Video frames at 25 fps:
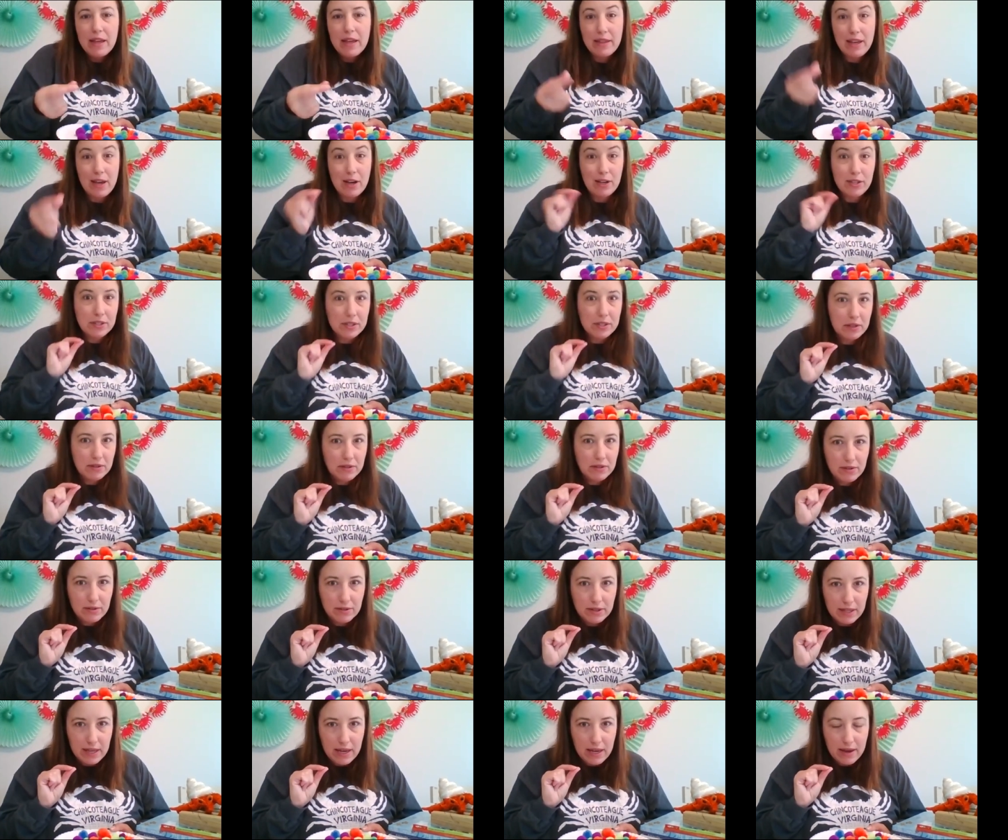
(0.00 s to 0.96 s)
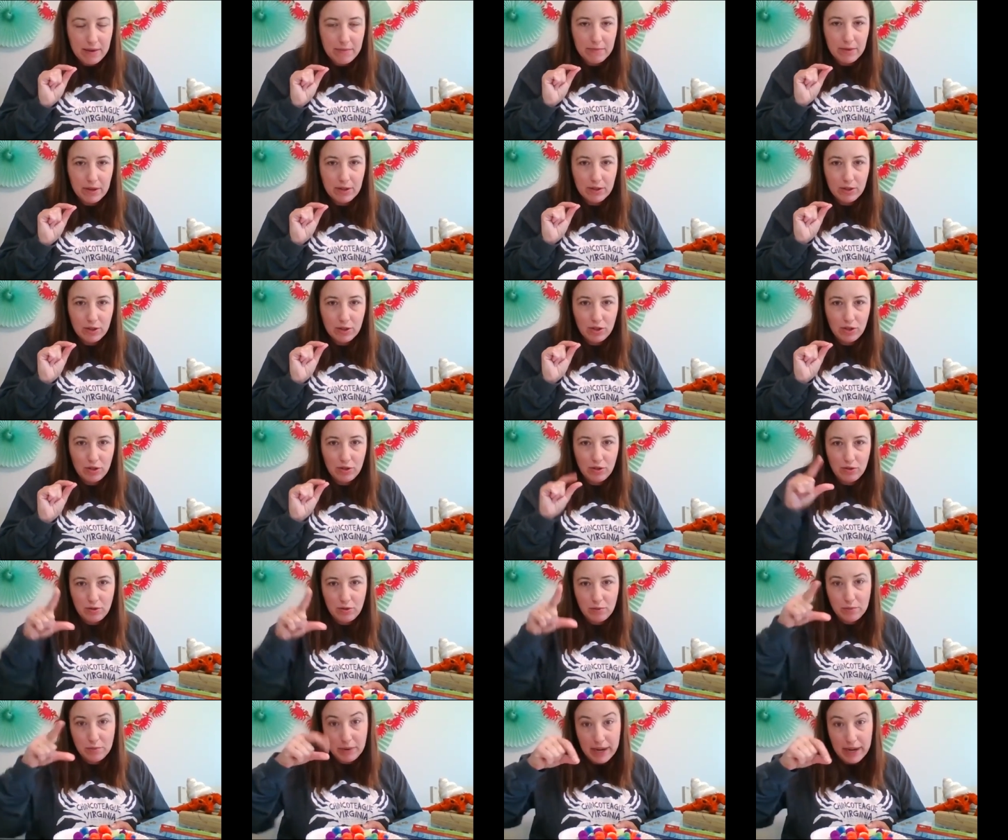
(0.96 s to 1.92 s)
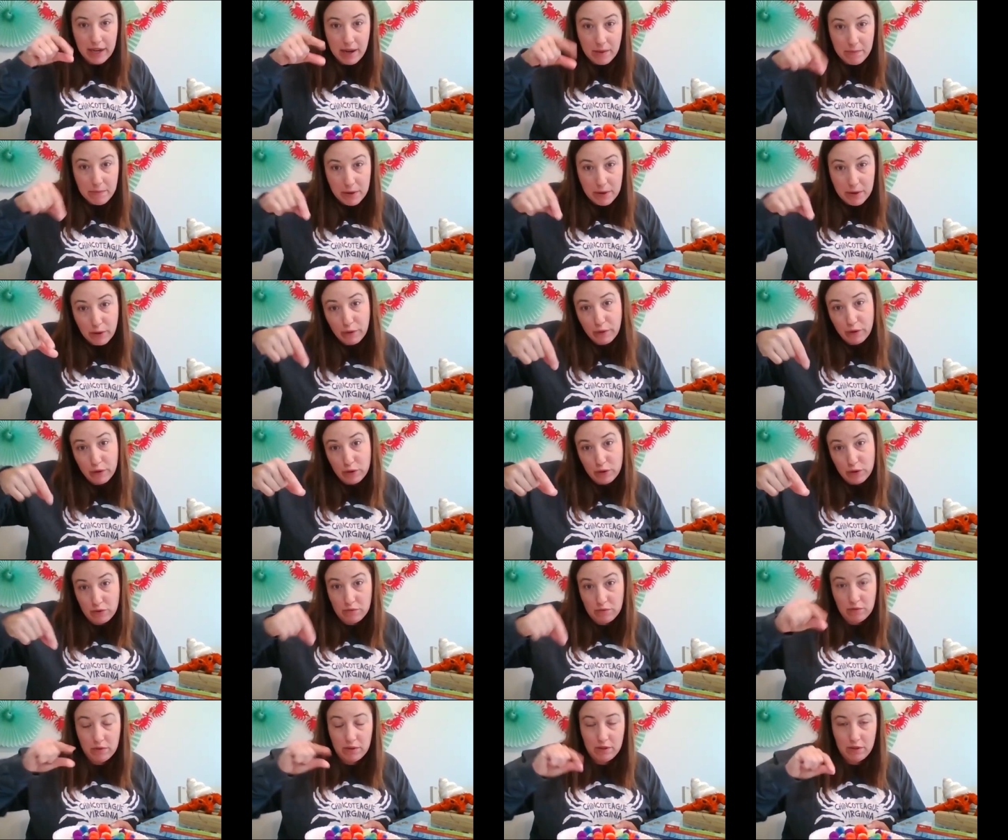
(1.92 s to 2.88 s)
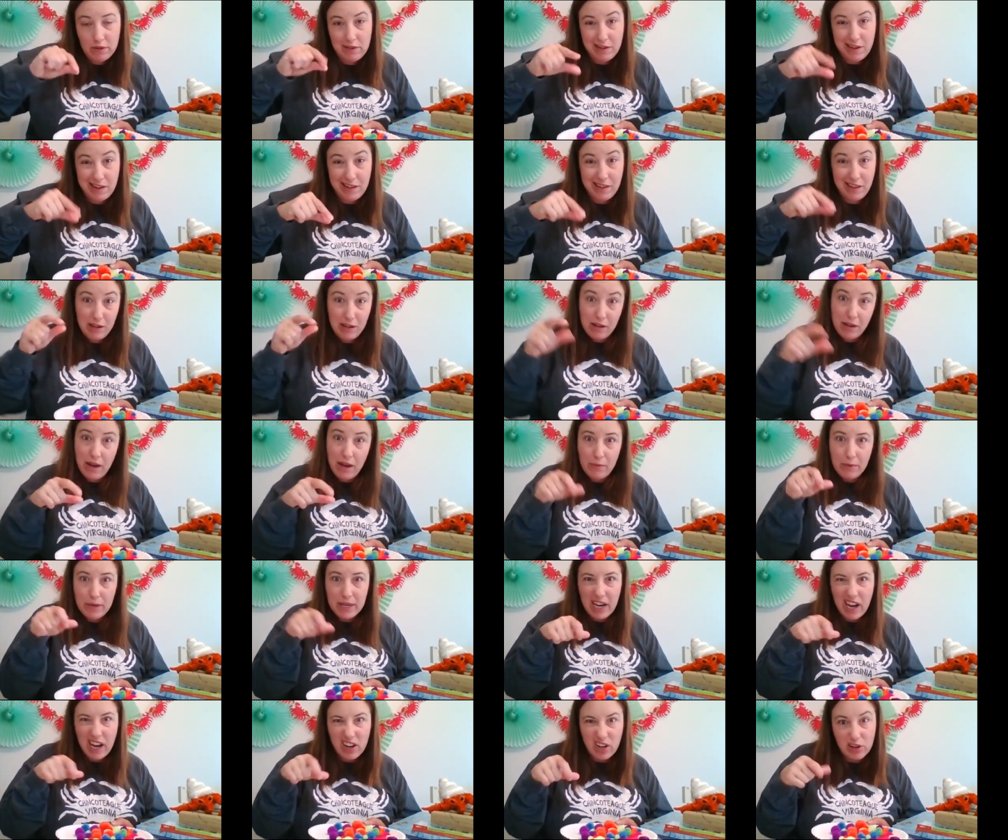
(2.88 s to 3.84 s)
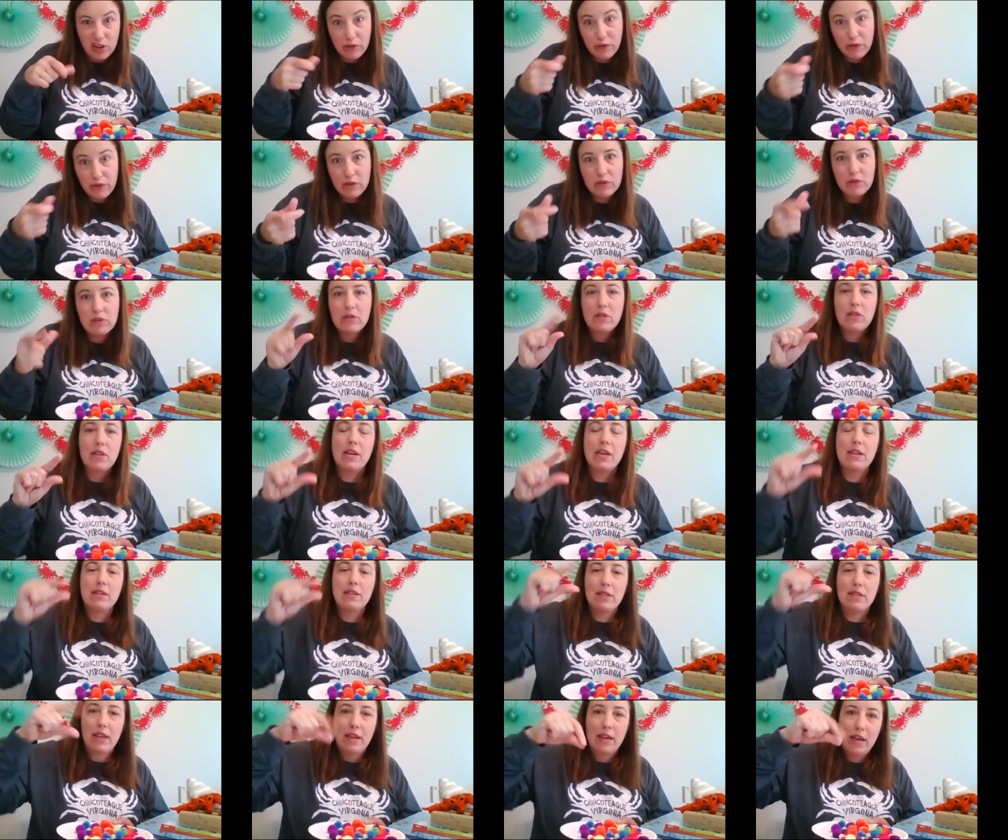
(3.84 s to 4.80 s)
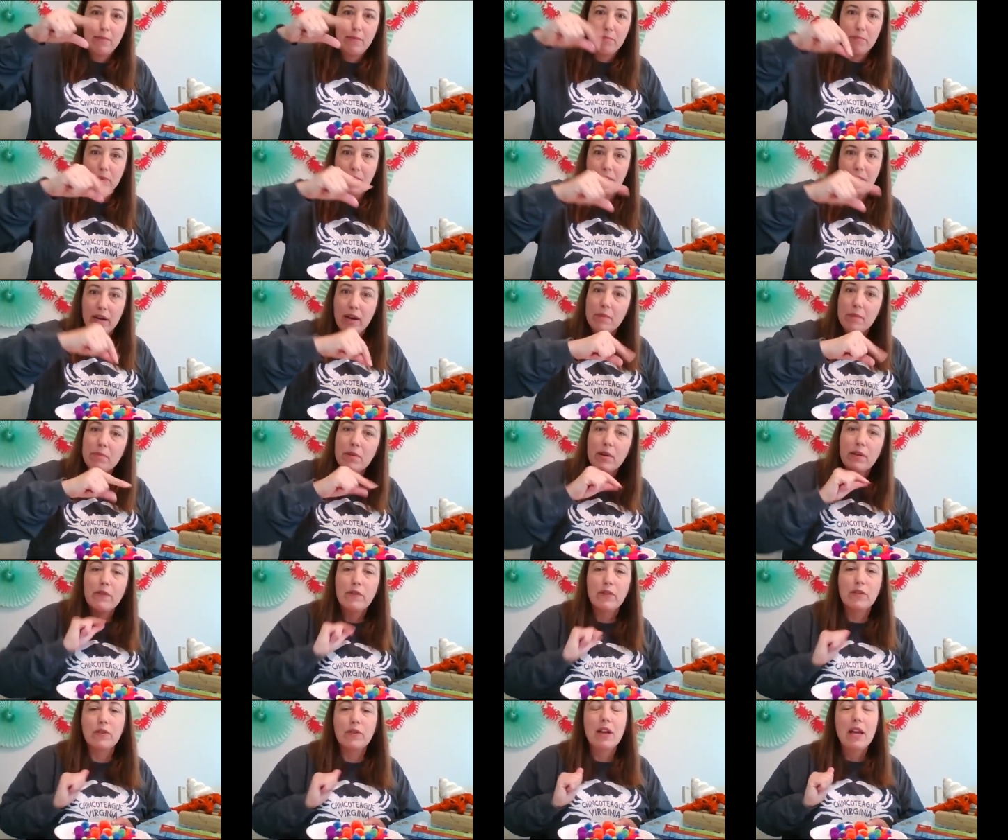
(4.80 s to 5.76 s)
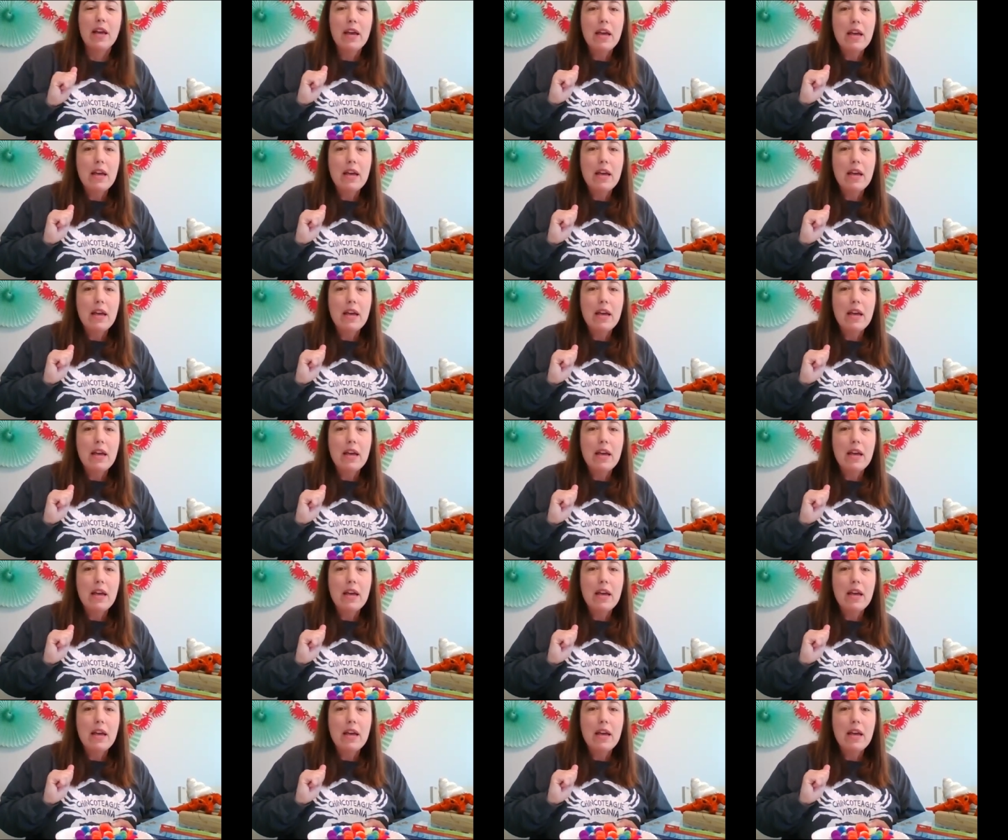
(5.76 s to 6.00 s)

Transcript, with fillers: They also use them to break up their food. You know, like we cut our food so they like can break up their food.